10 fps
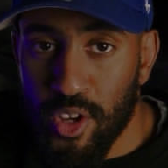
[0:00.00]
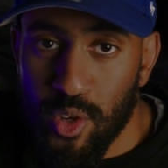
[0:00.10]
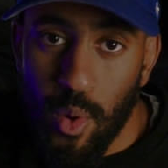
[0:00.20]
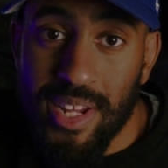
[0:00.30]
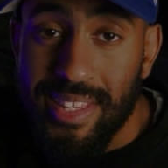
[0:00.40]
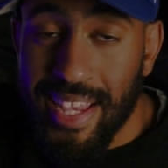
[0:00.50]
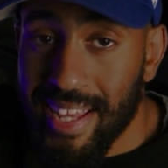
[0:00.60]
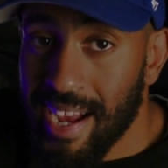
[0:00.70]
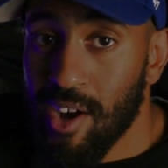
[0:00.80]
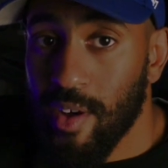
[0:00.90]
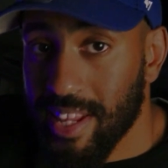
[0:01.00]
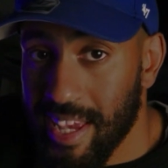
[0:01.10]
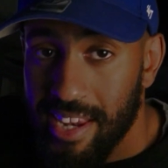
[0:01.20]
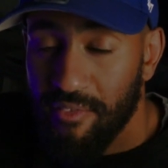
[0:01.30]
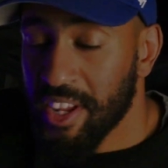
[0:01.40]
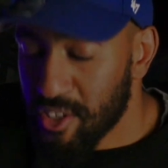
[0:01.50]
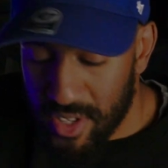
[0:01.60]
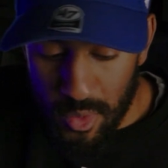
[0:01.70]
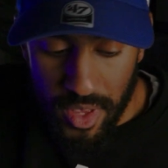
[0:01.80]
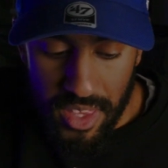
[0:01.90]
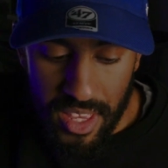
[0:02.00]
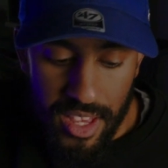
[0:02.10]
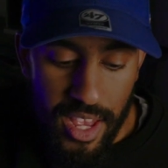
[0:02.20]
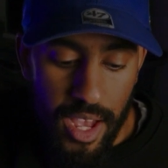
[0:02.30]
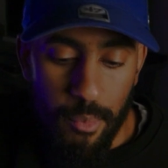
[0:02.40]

you want to take it out and get adventurous with it,